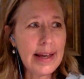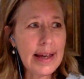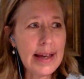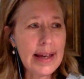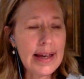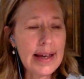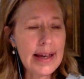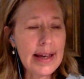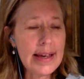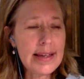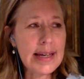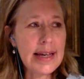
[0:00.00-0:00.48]

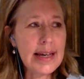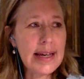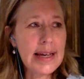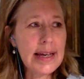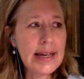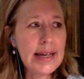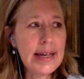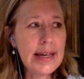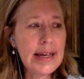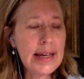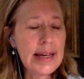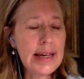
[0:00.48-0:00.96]
and
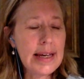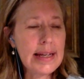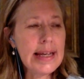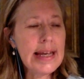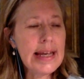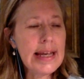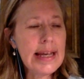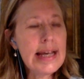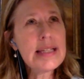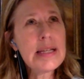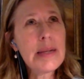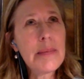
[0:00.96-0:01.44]

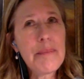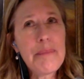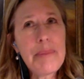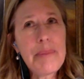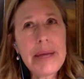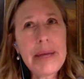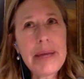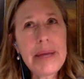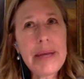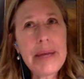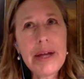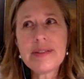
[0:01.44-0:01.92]
he has an
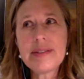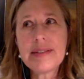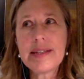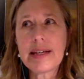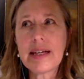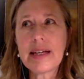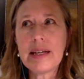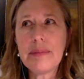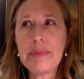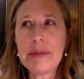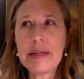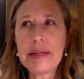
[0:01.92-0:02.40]
appearance
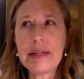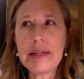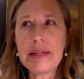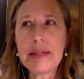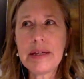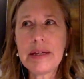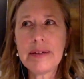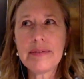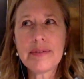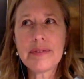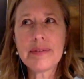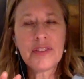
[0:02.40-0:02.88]
that could
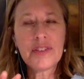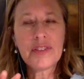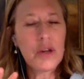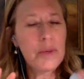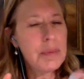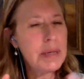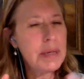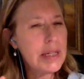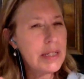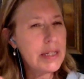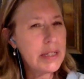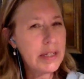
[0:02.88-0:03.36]
be
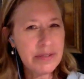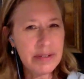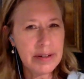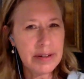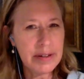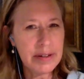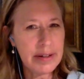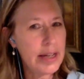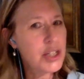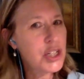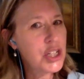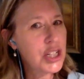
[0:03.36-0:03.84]
so
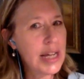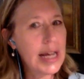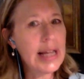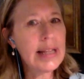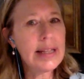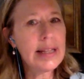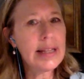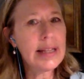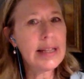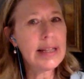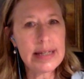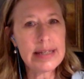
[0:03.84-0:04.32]
many different
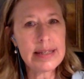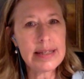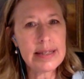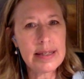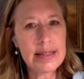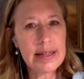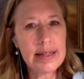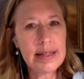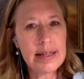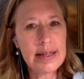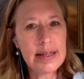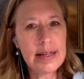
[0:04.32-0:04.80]

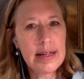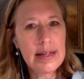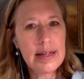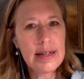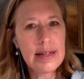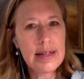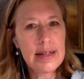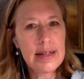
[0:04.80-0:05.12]
nationalities.